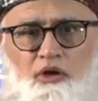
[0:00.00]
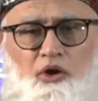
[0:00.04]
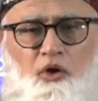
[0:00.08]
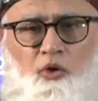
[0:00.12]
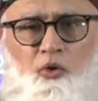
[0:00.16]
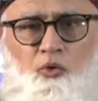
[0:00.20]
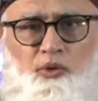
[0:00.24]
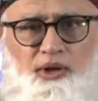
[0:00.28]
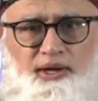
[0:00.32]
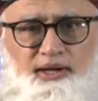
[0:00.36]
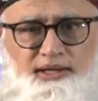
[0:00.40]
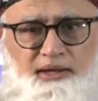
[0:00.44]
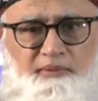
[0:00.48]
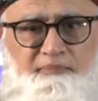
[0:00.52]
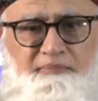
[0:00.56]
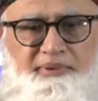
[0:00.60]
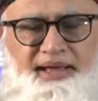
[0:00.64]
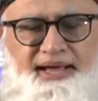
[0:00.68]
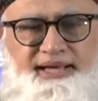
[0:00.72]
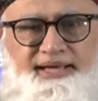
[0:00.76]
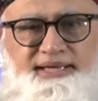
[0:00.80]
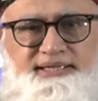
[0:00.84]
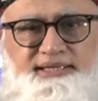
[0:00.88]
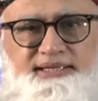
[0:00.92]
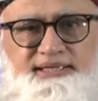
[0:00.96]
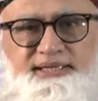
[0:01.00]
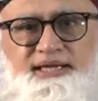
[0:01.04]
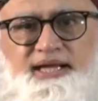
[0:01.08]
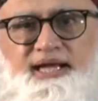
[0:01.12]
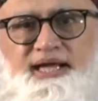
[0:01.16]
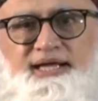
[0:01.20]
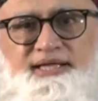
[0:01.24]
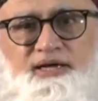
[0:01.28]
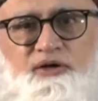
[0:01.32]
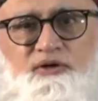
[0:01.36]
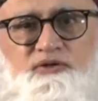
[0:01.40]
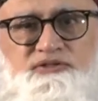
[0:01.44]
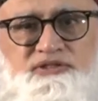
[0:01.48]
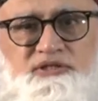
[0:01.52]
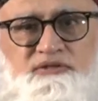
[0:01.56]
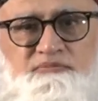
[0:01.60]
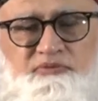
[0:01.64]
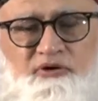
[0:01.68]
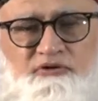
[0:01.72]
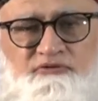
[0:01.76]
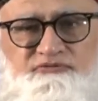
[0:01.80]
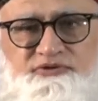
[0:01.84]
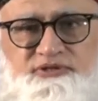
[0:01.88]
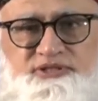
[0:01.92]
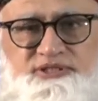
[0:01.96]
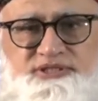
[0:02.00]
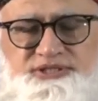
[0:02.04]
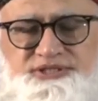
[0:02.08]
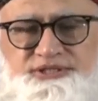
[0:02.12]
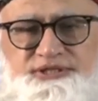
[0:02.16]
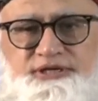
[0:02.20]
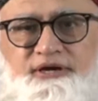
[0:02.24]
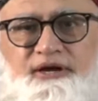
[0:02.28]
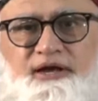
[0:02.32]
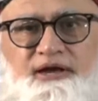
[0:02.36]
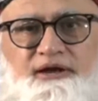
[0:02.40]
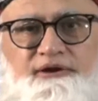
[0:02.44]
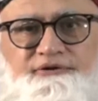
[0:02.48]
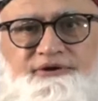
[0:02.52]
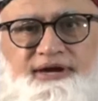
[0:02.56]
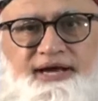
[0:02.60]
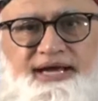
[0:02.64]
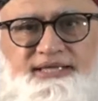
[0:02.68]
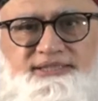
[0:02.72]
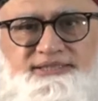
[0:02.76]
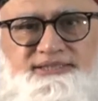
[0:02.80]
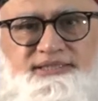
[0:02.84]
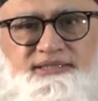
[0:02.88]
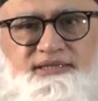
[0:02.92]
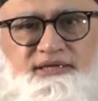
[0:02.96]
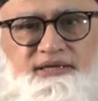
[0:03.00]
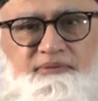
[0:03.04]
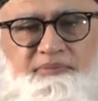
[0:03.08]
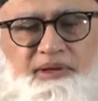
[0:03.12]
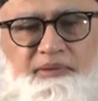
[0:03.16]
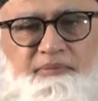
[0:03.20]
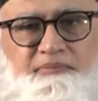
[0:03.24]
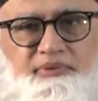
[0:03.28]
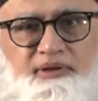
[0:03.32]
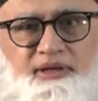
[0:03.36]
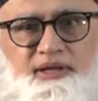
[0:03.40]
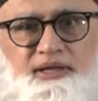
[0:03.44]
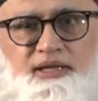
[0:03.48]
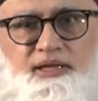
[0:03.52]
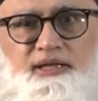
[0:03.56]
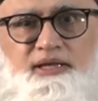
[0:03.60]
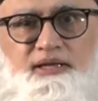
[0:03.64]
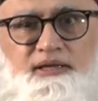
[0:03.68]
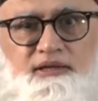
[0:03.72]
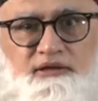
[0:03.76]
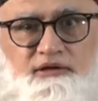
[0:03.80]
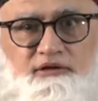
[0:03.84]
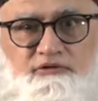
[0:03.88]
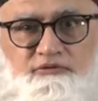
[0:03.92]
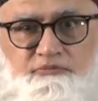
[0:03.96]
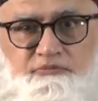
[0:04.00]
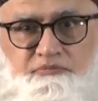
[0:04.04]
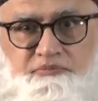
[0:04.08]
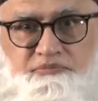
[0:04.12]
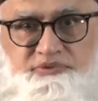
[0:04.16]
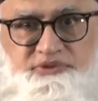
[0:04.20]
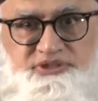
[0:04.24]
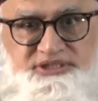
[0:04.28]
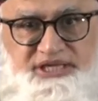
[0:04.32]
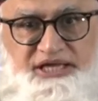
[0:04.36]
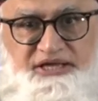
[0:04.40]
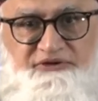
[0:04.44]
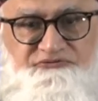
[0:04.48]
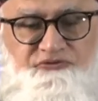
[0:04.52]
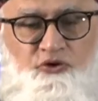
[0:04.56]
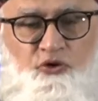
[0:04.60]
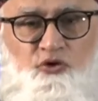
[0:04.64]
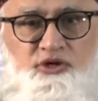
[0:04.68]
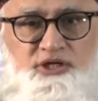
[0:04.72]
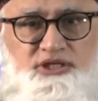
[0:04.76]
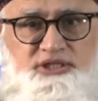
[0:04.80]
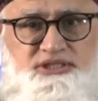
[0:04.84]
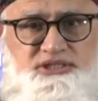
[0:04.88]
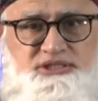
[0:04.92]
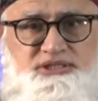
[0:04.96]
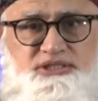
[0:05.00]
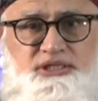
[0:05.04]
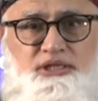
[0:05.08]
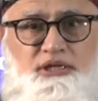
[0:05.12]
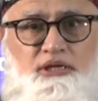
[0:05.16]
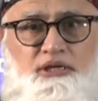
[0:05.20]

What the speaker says: Welcome back, accounting boffins, right? Remember, stay focused.